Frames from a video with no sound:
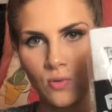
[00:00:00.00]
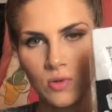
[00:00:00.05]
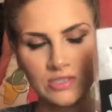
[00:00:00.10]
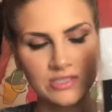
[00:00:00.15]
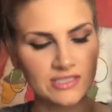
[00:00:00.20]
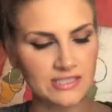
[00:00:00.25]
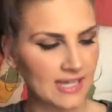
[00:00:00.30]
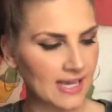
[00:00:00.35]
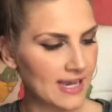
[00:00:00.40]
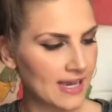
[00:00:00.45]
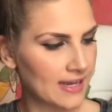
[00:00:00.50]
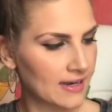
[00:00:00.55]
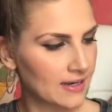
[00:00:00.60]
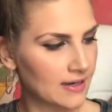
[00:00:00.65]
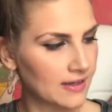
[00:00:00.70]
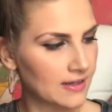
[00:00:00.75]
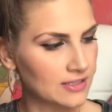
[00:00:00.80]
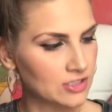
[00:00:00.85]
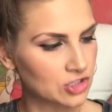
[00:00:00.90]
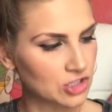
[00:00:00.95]
Once again,
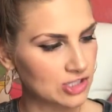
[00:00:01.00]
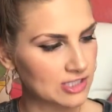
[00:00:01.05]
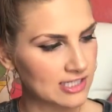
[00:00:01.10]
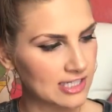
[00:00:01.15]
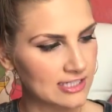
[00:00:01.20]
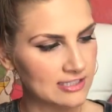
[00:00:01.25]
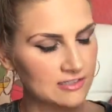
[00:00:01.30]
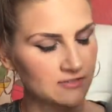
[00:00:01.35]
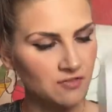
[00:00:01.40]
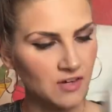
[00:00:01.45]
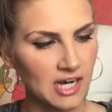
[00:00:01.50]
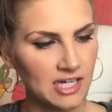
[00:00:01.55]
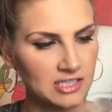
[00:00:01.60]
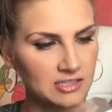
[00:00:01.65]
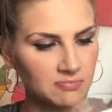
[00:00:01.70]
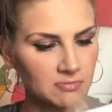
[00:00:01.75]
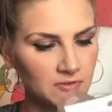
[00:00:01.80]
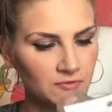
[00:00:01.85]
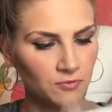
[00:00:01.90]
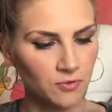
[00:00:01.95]
it just says
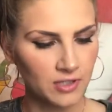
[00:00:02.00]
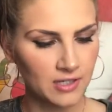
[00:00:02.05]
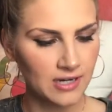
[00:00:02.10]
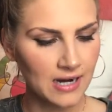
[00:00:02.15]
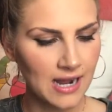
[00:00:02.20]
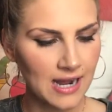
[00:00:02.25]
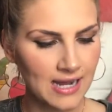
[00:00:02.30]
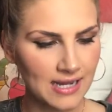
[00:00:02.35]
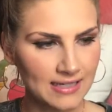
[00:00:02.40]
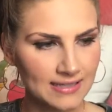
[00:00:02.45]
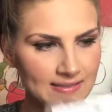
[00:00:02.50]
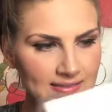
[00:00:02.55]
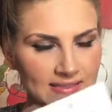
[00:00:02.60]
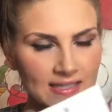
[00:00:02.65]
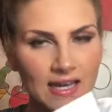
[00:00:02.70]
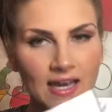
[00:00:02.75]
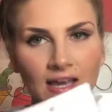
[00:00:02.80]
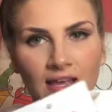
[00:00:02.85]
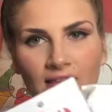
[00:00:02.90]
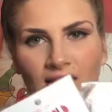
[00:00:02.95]
fries before guys.
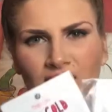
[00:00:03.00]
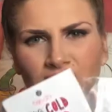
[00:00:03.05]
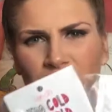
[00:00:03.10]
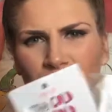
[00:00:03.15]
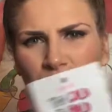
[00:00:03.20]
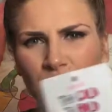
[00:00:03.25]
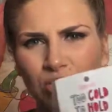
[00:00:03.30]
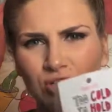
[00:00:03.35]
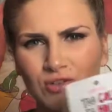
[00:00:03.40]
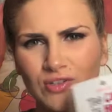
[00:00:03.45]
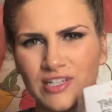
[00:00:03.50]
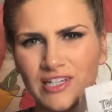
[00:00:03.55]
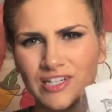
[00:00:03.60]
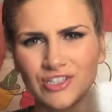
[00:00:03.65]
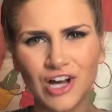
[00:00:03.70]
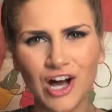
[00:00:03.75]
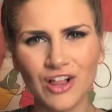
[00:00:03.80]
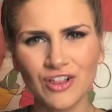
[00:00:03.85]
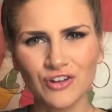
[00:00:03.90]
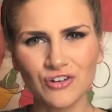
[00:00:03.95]
These were only a
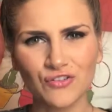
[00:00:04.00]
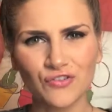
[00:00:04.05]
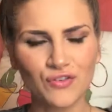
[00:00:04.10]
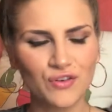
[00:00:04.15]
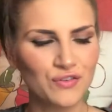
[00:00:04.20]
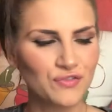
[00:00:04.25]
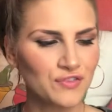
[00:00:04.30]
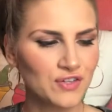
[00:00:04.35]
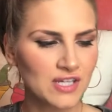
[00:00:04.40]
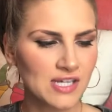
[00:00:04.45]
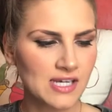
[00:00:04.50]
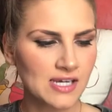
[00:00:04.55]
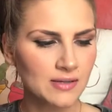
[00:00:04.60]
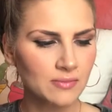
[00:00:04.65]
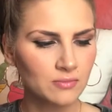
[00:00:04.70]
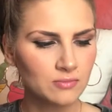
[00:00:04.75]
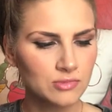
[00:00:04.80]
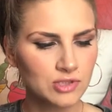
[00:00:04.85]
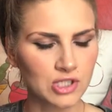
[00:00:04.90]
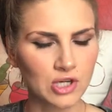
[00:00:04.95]
dollar fifty,
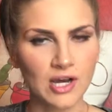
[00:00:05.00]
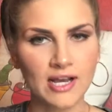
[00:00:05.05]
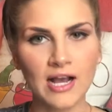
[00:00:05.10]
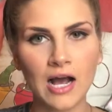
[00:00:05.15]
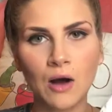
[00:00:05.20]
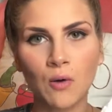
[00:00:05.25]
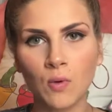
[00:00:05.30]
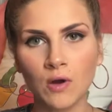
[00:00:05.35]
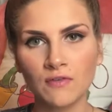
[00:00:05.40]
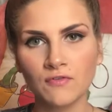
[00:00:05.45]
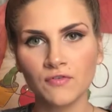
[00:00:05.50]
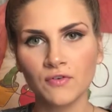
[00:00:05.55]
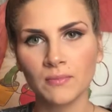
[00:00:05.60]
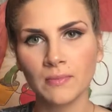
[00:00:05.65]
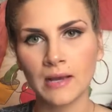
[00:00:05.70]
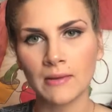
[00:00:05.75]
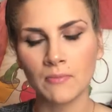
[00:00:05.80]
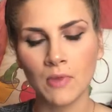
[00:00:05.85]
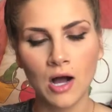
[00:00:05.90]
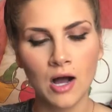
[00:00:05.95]
so I got one for
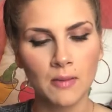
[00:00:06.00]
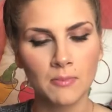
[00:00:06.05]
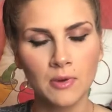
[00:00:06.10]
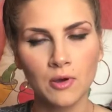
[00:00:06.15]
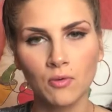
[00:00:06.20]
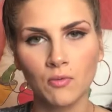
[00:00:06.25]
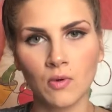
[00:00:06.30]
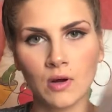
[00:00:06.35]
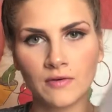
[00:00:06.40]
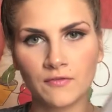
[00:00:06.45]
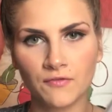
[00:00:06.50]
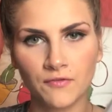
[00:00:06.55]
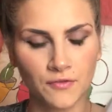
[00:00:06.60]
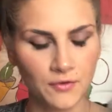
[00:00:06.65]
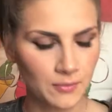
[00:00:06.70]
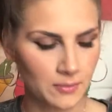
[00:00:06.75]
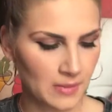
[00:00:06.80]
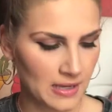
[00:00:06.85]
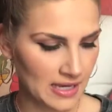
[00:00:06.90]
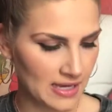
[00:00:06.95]
my mom and one
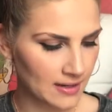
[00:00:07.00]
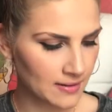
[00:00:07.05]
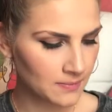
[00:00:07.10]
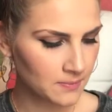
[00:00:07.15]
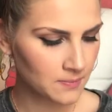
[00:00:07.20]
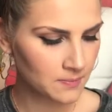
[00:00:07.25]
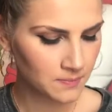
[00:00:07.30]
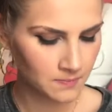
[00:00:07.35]
for me.